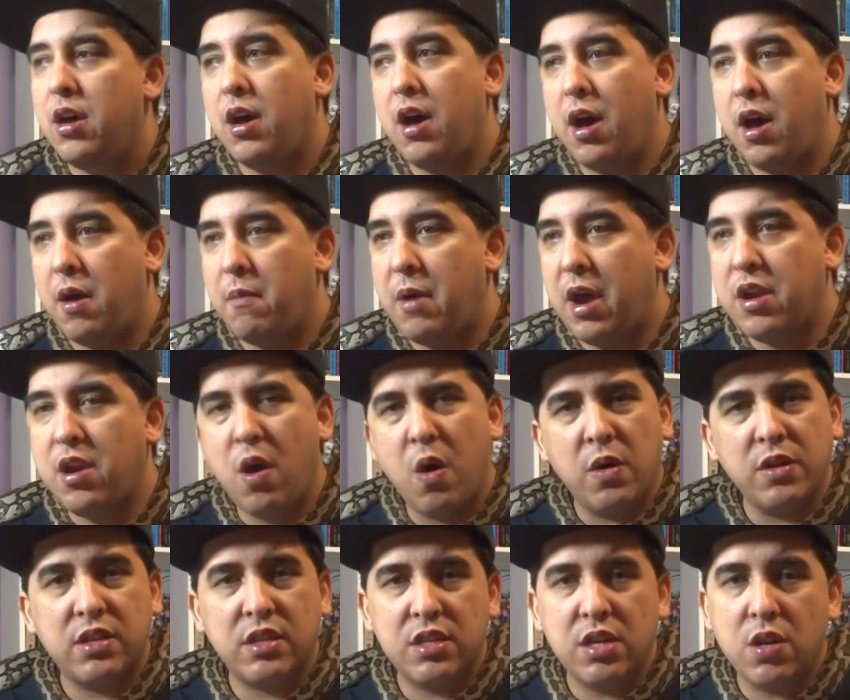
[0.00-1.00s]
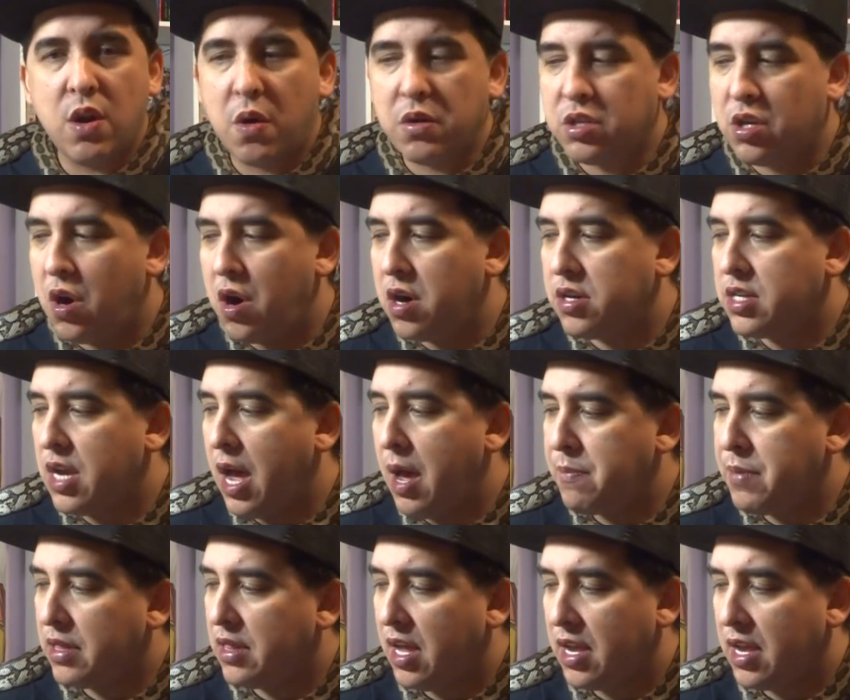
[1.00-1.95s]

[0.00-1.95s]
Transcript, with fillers: Um, I know it's you know it's a hard topic.